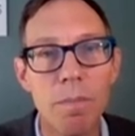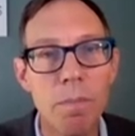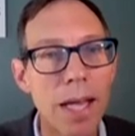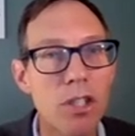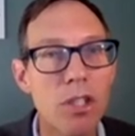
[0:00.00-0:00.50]

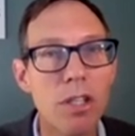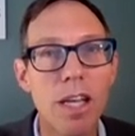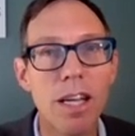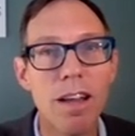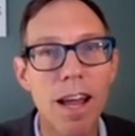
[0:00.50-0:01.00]
make sure
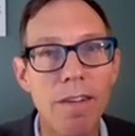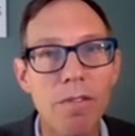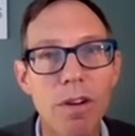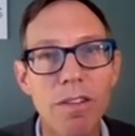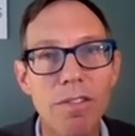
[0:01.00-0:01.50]
that
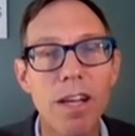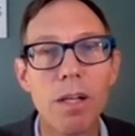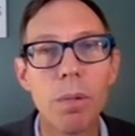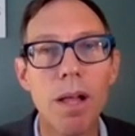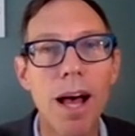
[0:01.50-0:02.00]
every
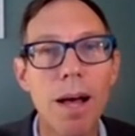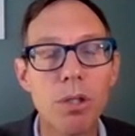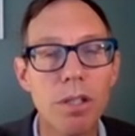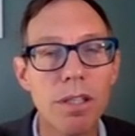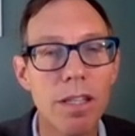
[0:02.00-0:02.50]
available
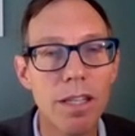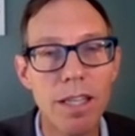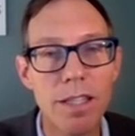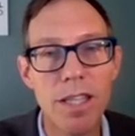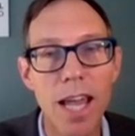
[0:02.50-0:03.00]
option
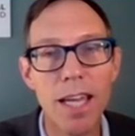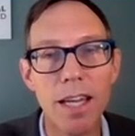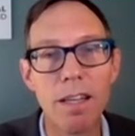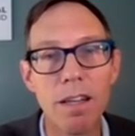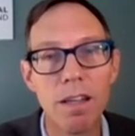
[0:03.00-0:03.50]
is
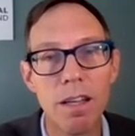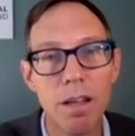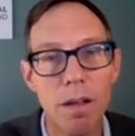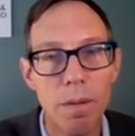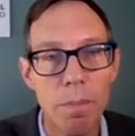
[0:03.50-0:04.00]
taken
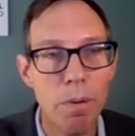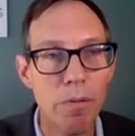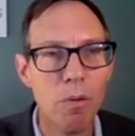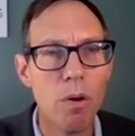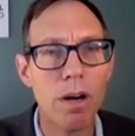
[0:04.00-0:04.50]

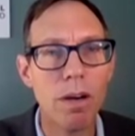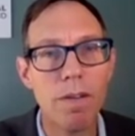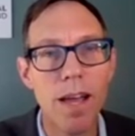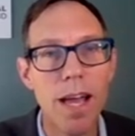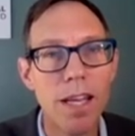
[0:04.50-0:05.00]
before
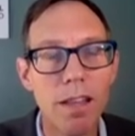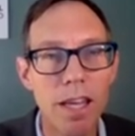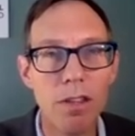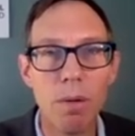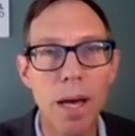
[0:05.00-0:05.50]
any
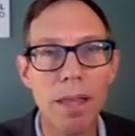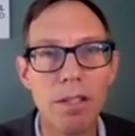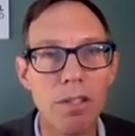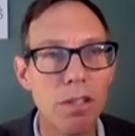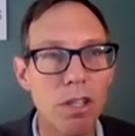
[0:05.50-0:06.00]
lethal
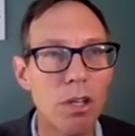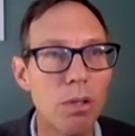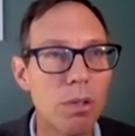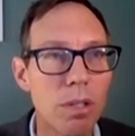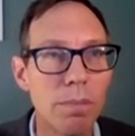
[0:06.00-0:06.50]
methods are
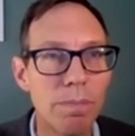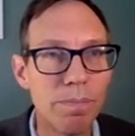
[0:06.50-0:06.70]
used.